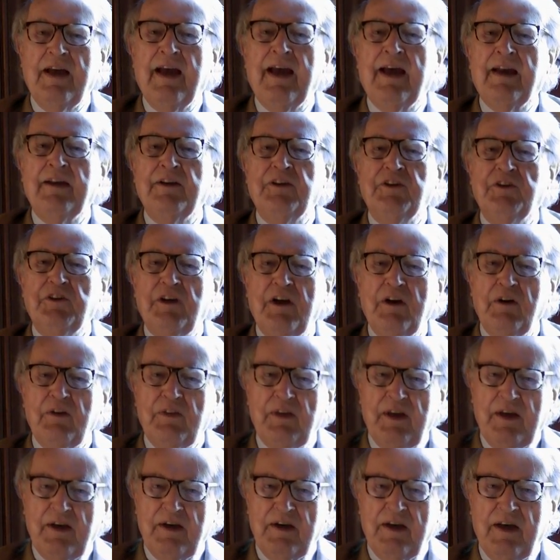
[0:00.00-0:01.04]
and share
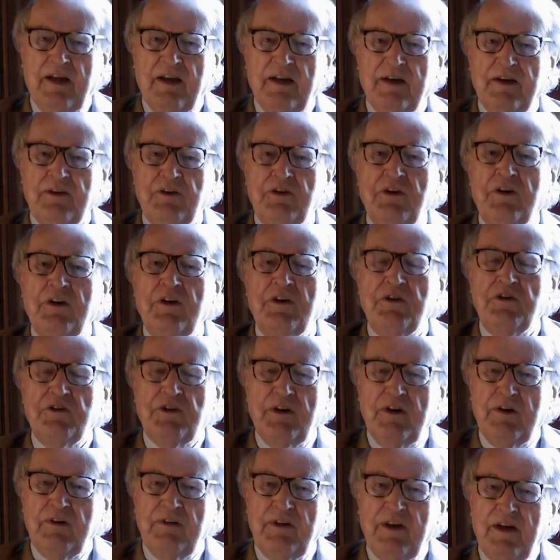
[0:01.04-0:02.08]
that knowledge,
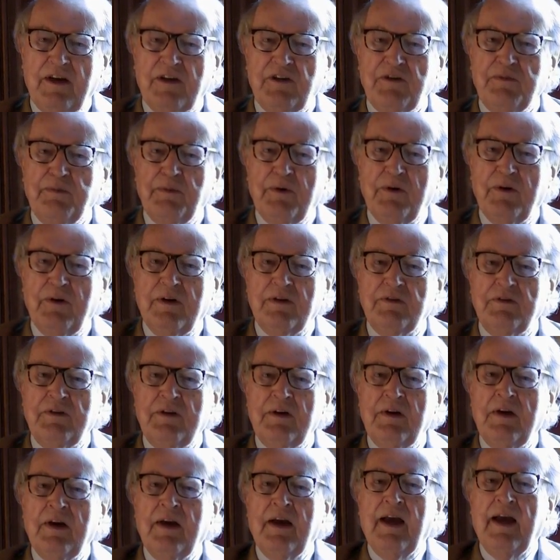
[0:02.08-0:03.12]
share that experience,
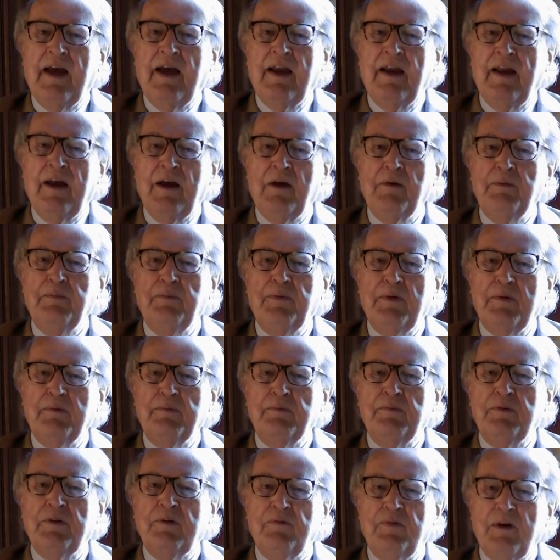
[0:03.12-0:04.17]
and help
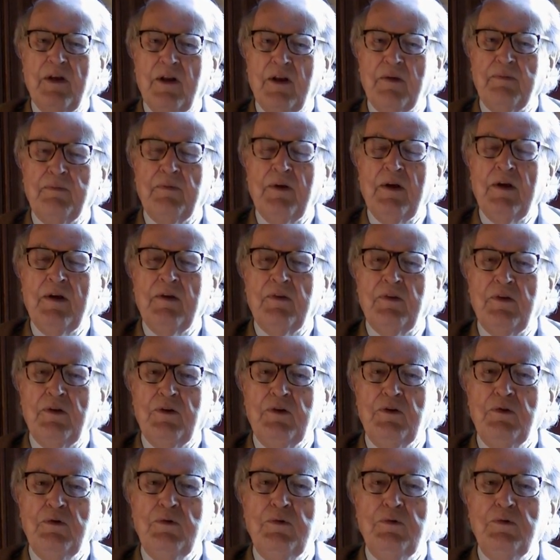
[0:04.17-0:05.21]
them develop the
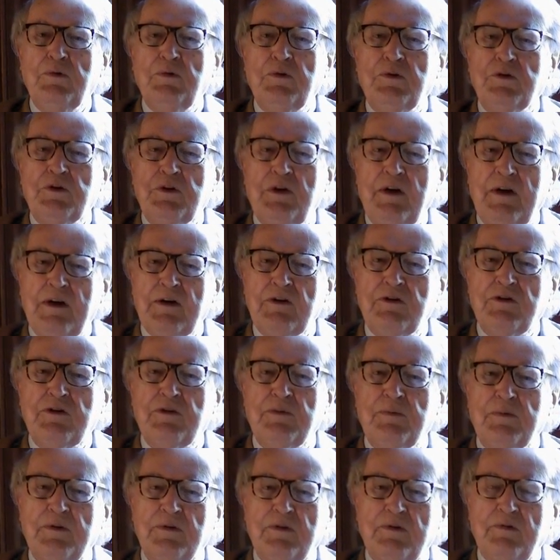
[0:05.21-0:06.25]
new
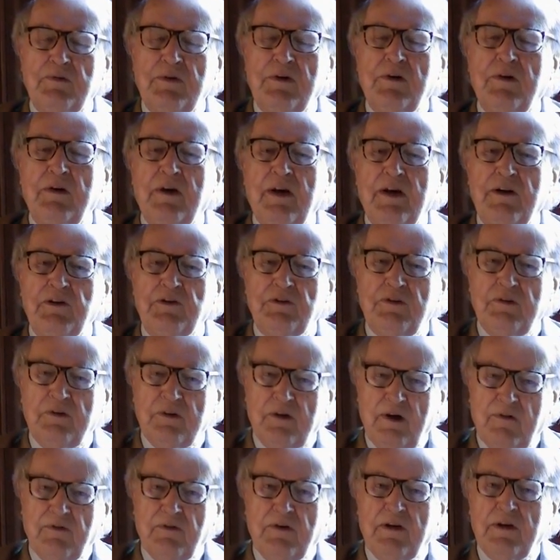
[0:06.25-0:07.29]
instruments of international
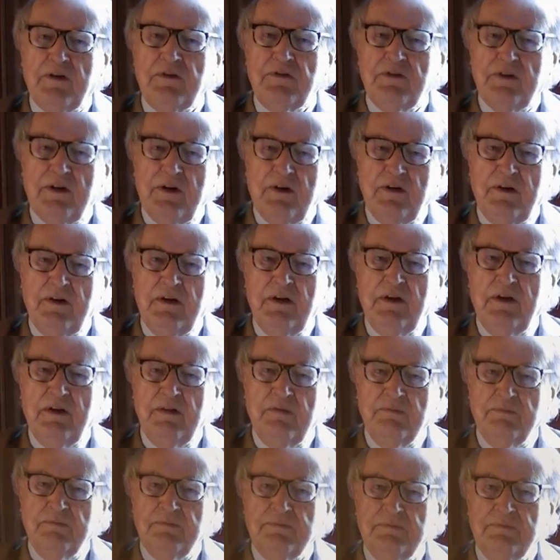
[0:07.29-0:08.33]
governance that are needed.